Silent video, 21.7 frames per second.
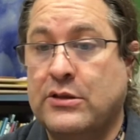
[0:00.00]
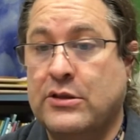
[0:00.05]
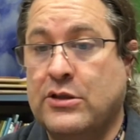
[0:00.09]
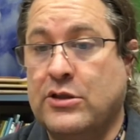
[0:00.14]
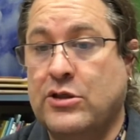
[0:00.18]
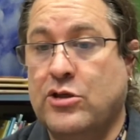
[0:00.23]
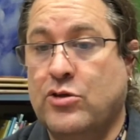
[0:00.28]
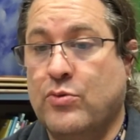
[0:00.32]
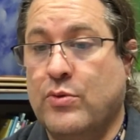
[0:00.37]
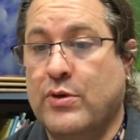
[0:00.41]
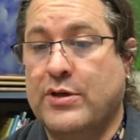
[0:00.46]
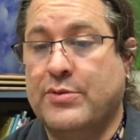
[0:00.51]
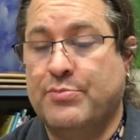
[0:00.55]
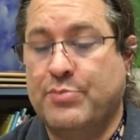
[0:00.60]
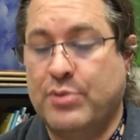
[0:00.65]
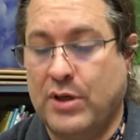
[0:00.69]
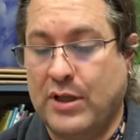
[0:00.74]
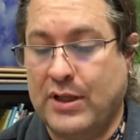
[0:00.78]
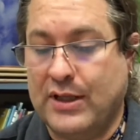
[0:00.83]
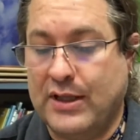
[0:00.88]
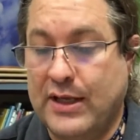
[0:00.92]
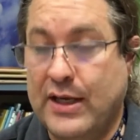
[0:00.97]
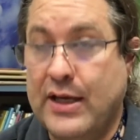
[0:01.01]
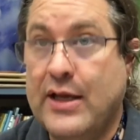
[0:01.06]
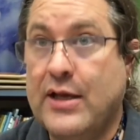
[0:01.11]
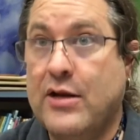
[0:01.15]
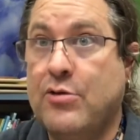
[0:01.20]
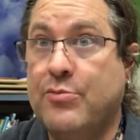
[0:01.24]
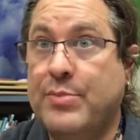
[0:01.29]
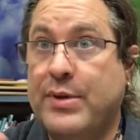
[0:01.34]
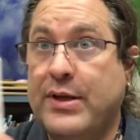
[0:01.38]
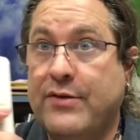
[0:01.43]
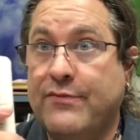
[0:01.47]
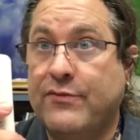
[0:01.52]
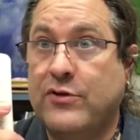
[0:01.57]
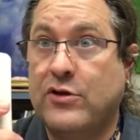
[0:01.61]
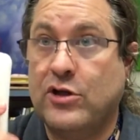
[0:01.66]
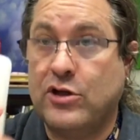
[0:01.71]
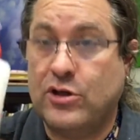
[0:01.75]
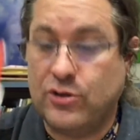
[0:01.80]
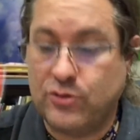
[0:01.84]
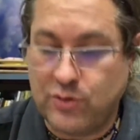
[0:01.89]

You want to put a little bit of glue